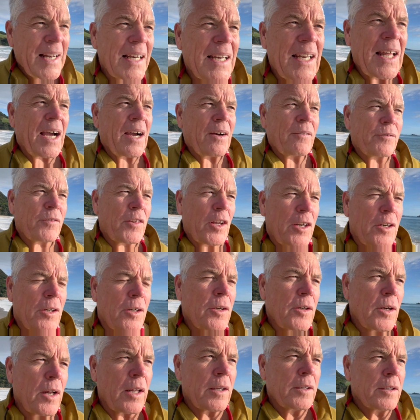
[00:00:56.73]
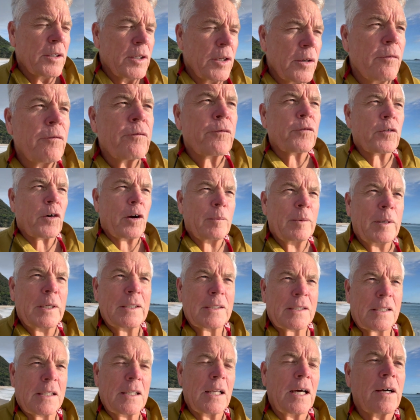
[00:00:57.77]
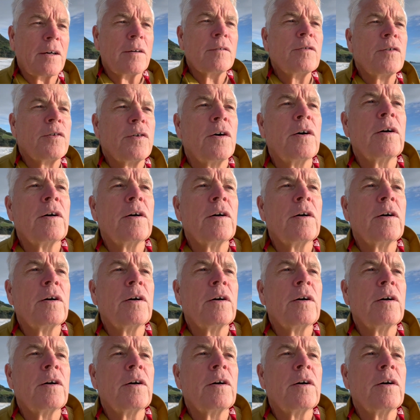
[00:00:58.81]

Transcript: loved and live from His love,